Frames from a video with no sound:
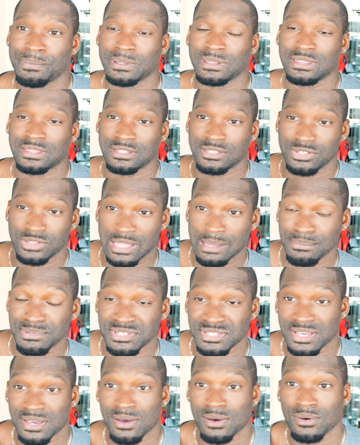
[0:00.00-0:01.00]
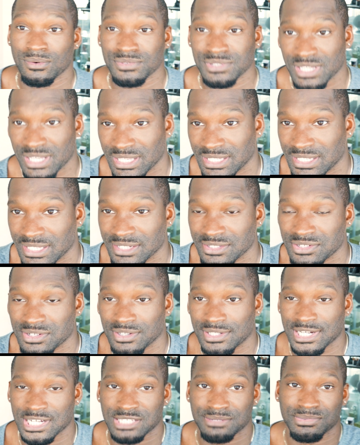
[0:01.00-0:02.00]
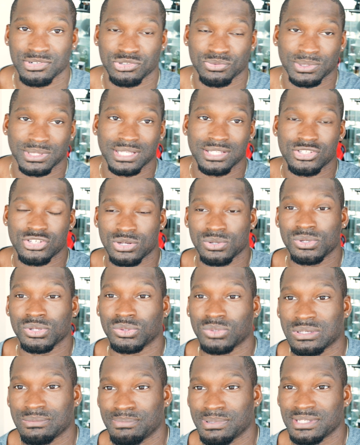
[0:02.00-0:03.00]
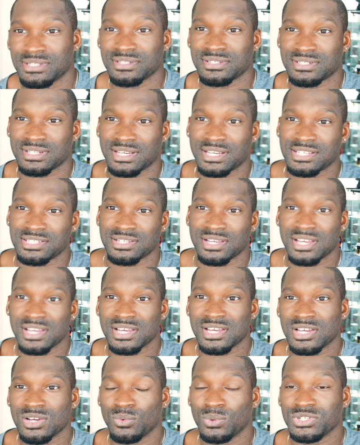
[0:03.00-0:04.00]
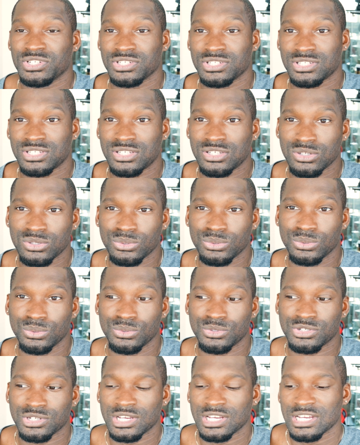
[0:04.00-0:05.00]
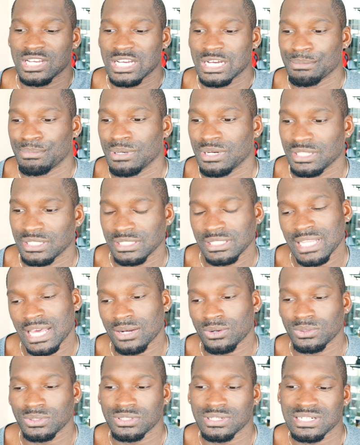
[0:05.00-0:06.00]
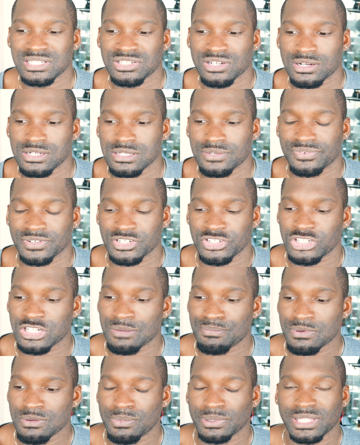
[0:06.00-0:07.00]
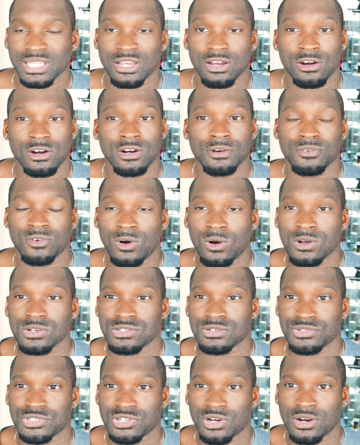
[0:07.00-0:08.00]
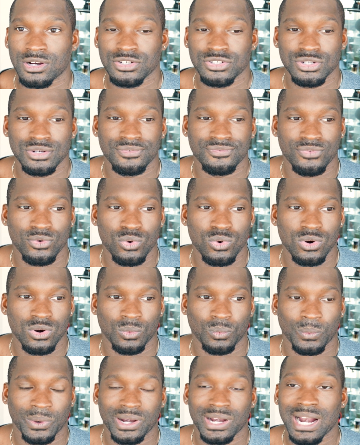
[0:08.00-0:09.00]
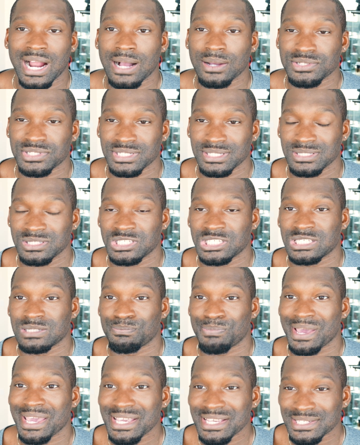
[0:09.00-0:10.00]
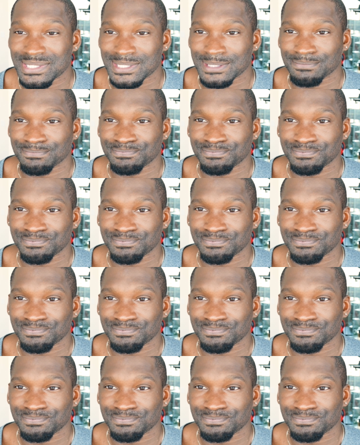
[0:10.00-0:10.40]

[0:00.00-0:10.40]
it themselves and get it to your customers within 2 to 3 business days, which is huge. But not only do they charge you for shipping, but they also charge you for warehousing space.